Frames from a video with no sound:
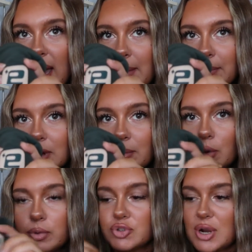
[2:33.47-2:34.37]
emblem
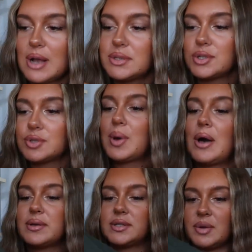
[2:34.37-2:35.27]
on the trousers as
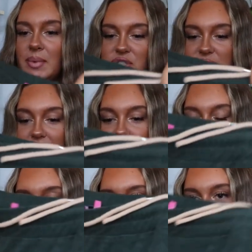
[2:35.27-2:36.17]
well. There's so much
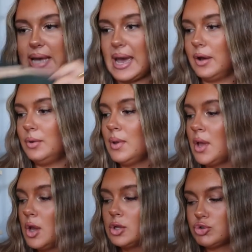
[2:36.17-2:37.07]
attention to detail.
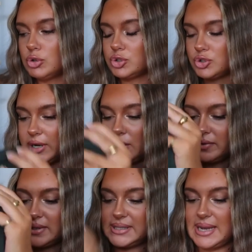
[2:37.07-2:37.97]
Drawstring,
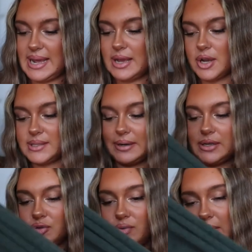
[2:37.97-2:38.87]
obviously, it goes down
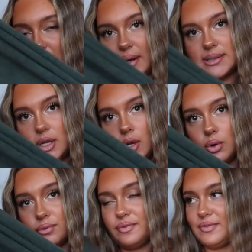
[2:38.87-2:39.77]
into a really nice
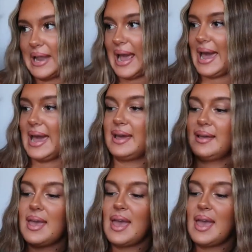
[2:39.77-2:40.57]
long flare.